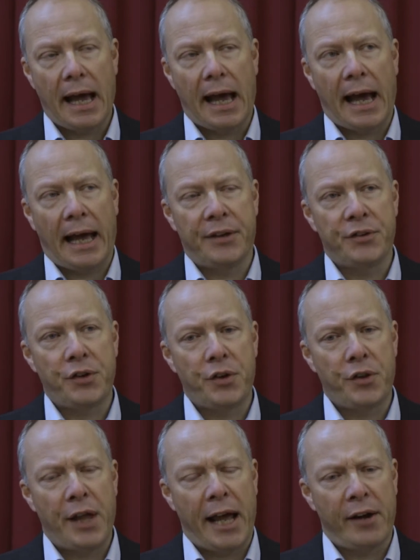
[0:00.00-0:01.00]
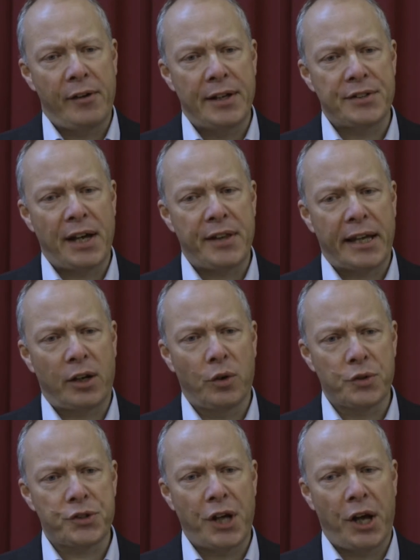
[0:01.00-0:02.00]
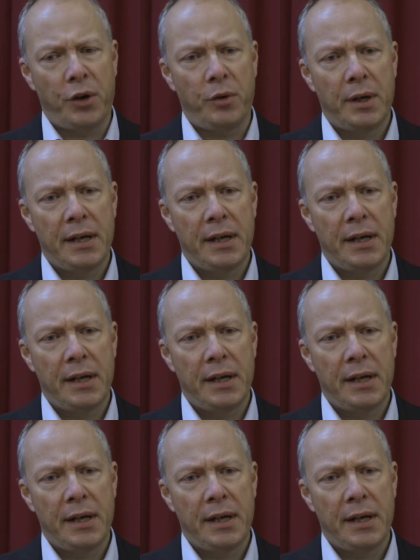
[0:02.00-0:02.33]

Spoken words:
and there is, I think, also